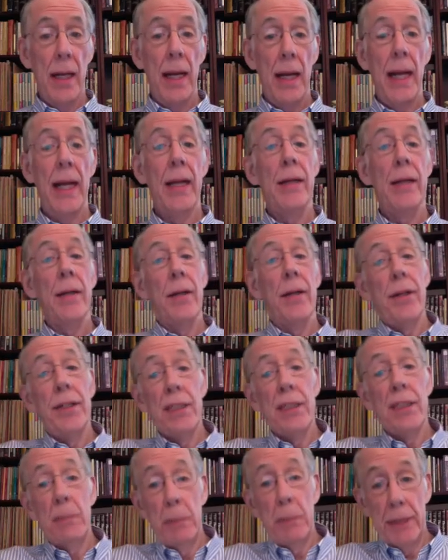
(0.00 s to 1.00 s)
And
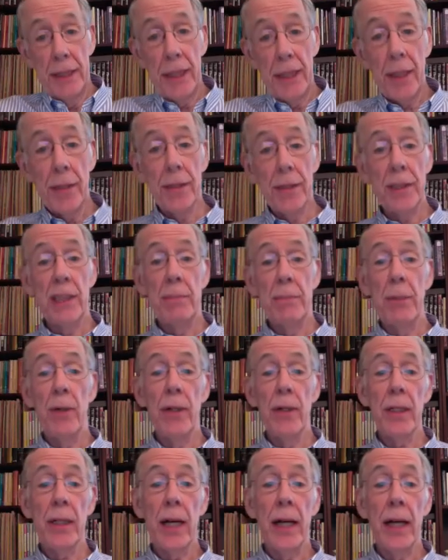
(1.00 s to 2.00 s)
this particular
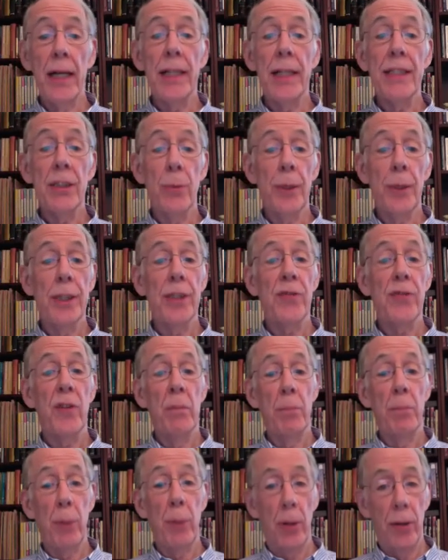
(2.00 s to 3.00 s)
spirit guide is with us from
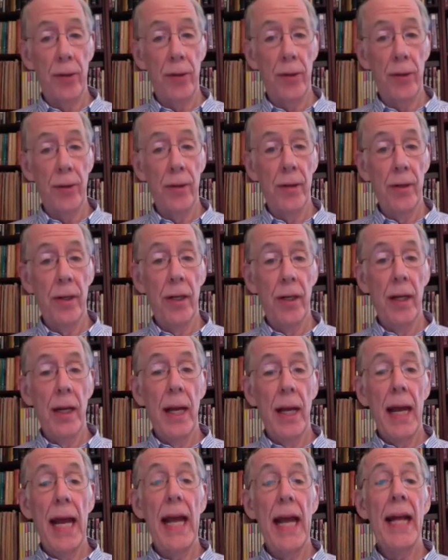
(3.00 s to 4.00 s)
birth.
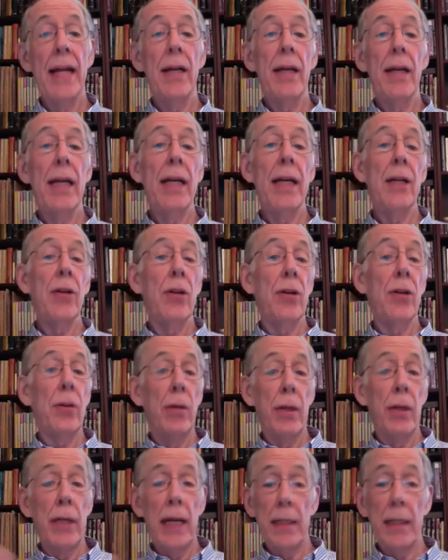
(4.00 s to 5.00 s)
And
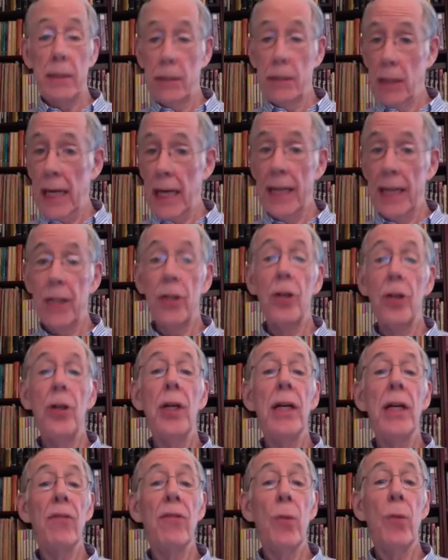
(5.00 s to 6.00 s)
that guide could
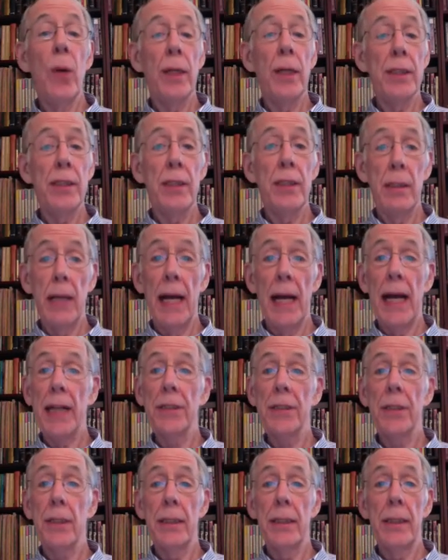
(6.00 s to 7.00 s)
have once
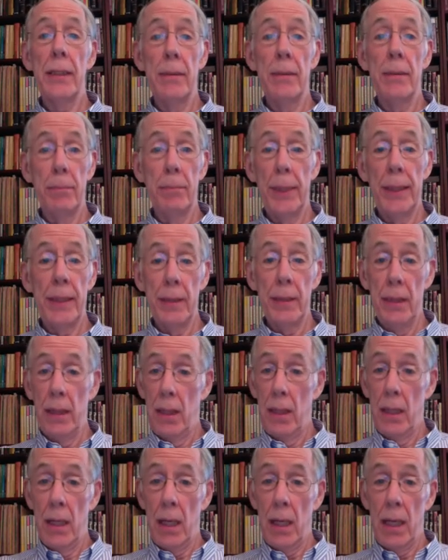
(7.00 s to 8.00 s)
actually been
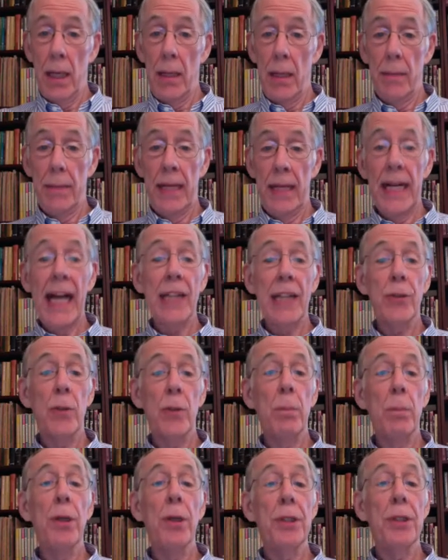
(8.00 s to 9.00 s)
an actual
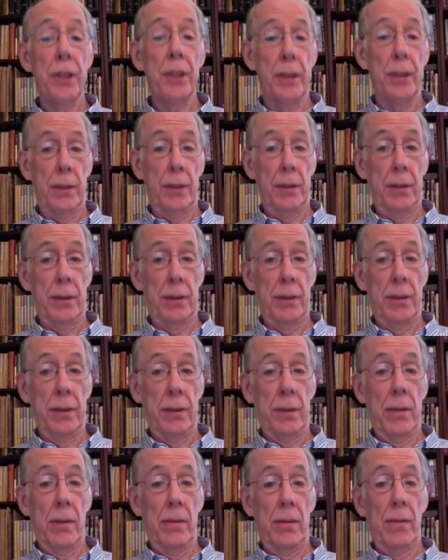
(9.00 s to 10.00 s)
person,
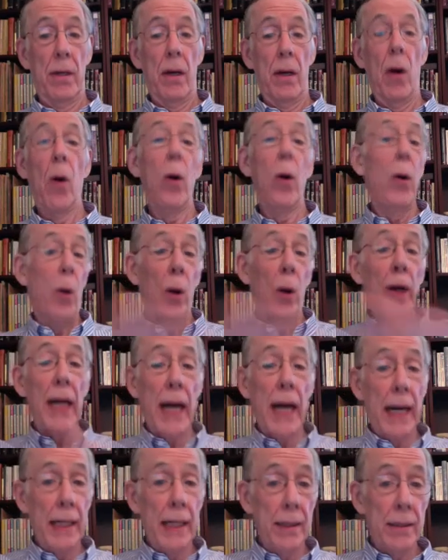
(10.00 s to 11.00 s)
or
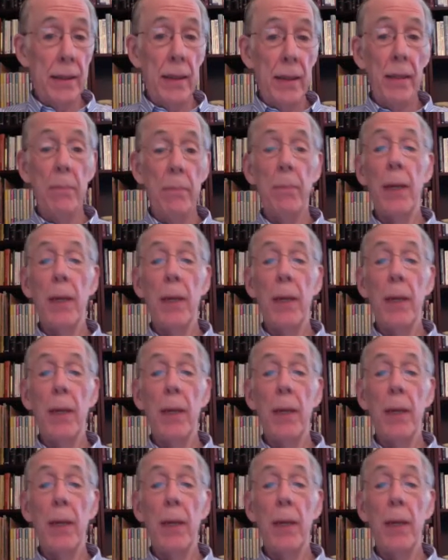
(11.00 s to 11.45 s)
not, but